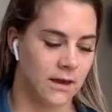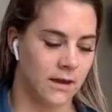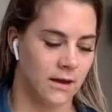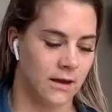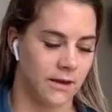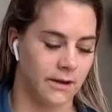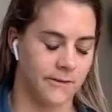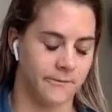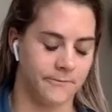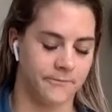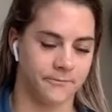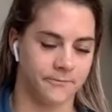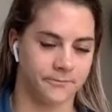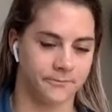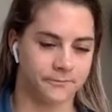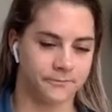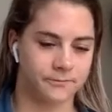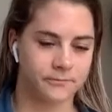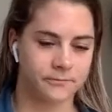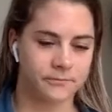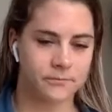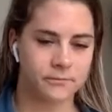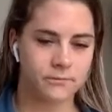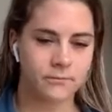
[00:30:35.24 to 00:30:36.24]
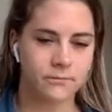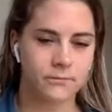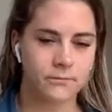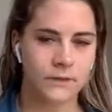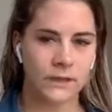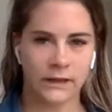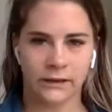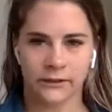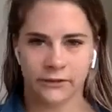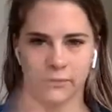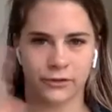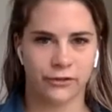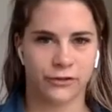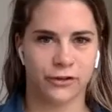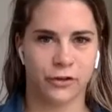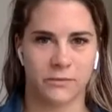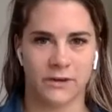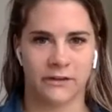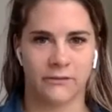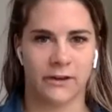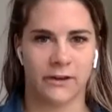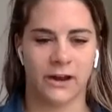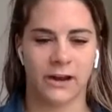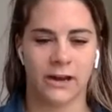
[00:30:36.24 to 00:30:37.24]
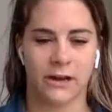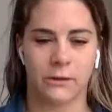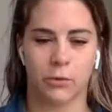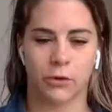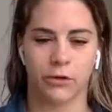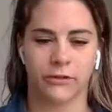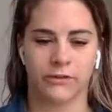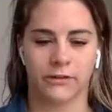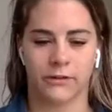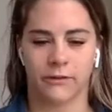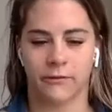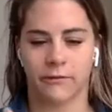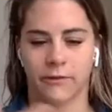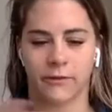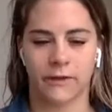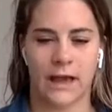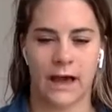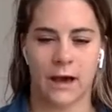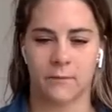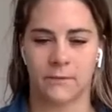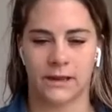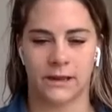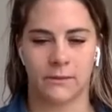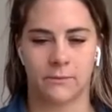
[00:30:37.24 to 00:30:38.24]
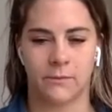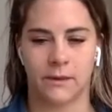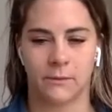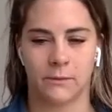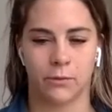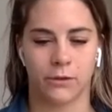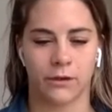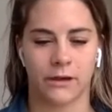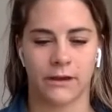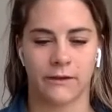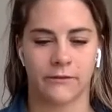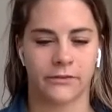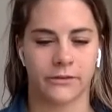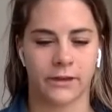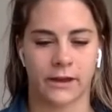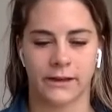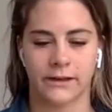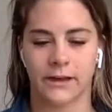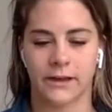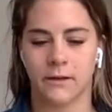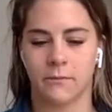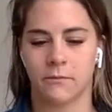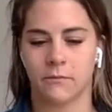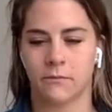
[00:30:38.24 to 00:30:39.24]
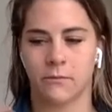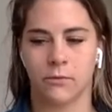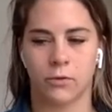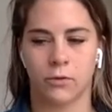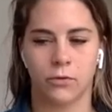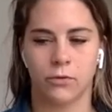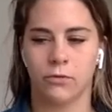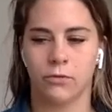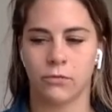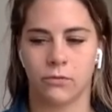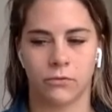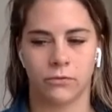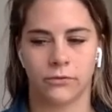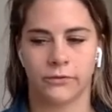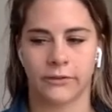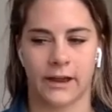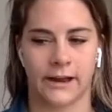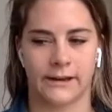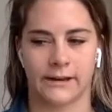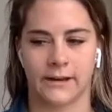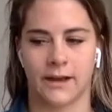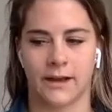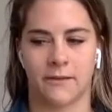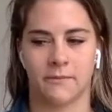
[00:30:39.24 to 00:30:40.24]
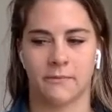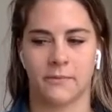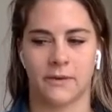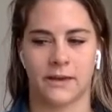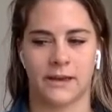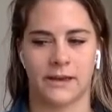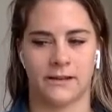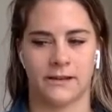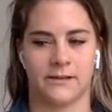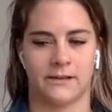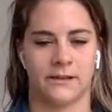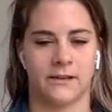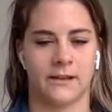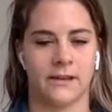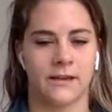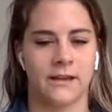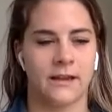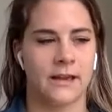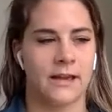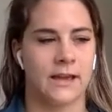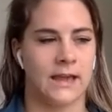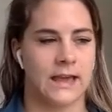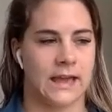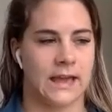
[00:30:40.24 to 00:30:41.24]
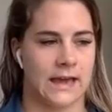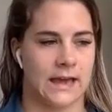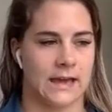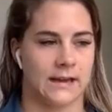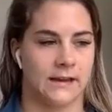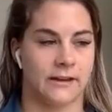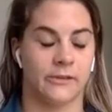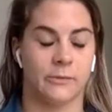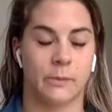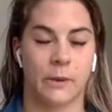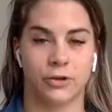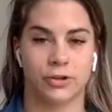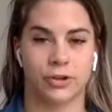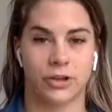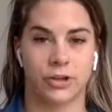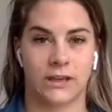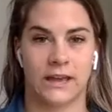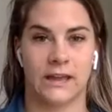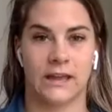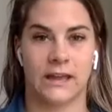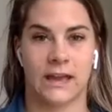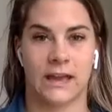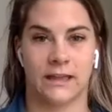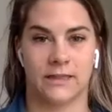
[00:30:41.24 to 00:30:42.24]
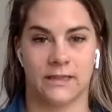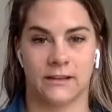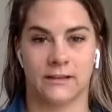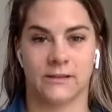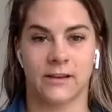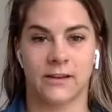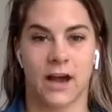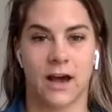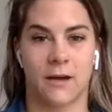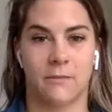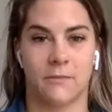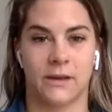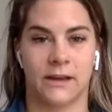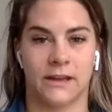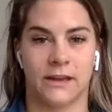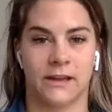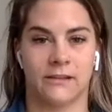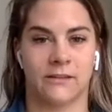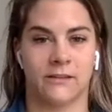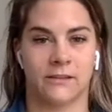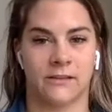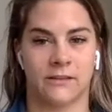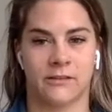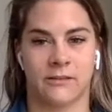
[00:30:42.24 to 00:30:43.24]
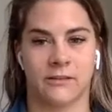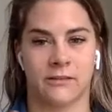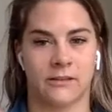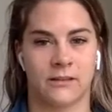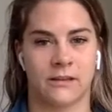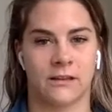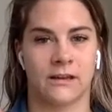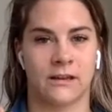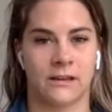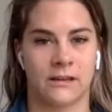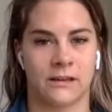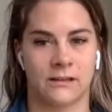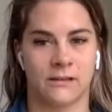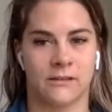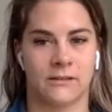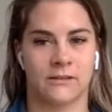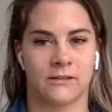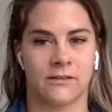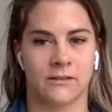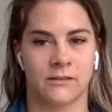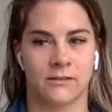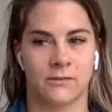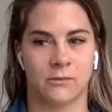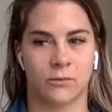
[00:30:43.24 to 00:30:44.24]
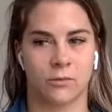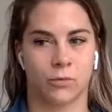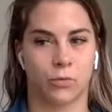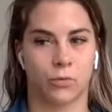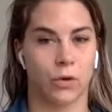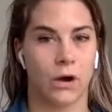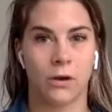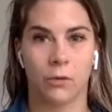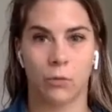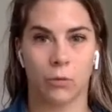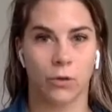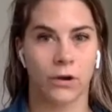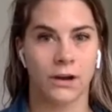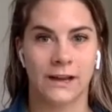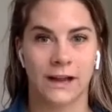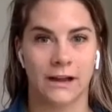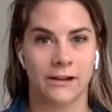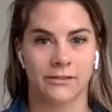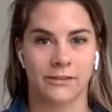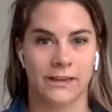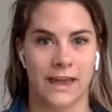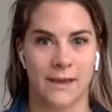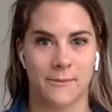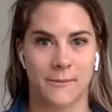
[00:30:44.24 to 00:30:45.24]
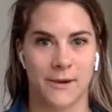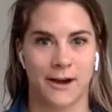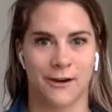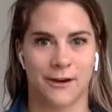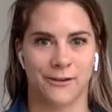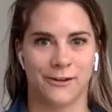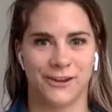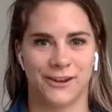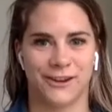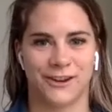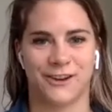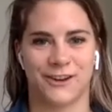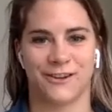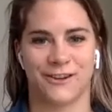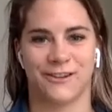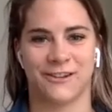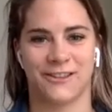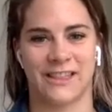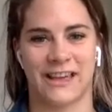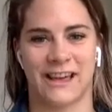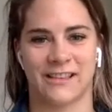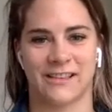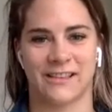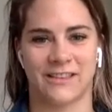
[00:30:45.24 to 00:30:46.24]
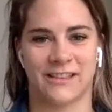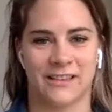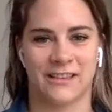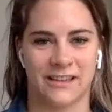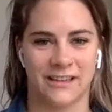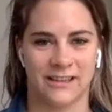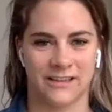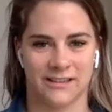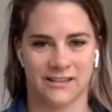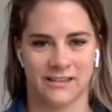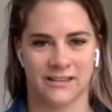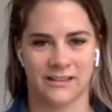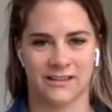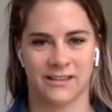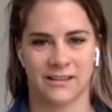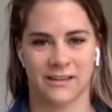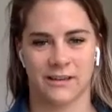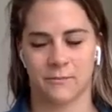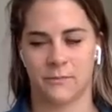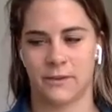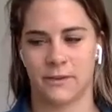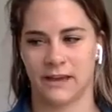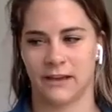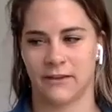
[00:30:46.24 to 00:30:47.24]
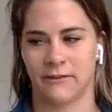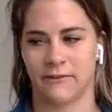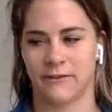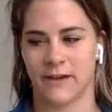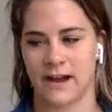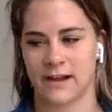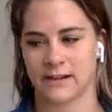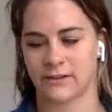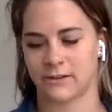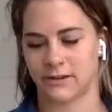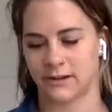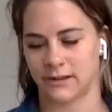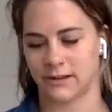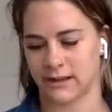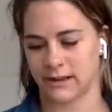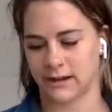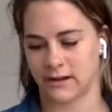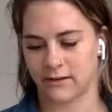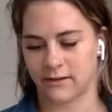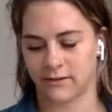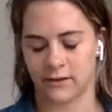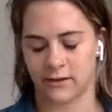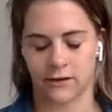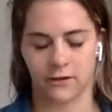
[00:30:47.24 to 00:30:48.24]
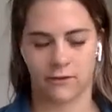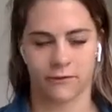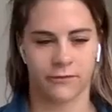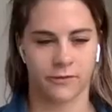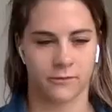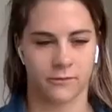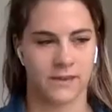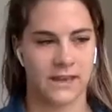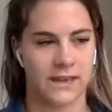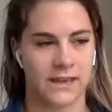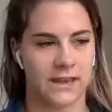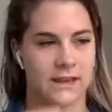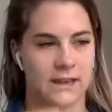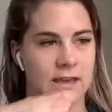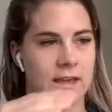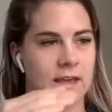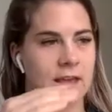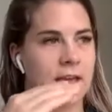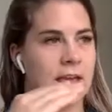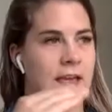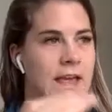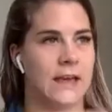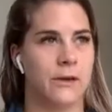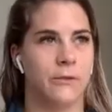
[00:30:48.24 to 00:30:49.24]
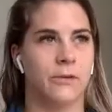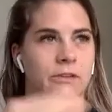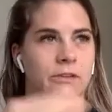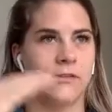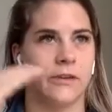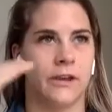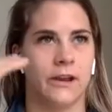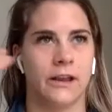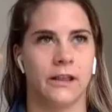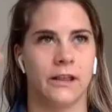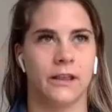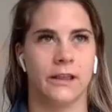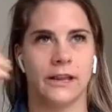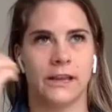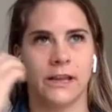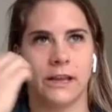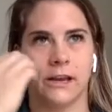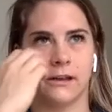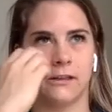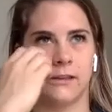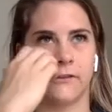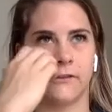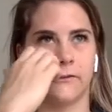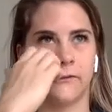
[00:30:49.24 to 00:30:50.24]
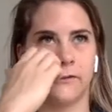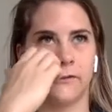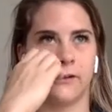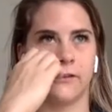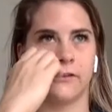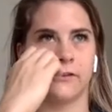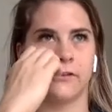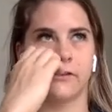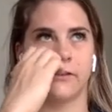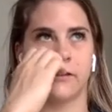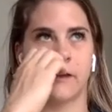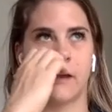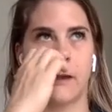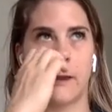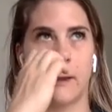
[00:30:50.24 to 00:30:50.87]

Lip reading: Because there's so many variables of how many people have signed up, who signed up, and especially at the top, it's what workouts came out, it's a big factor in there. So for me, it was very linear the first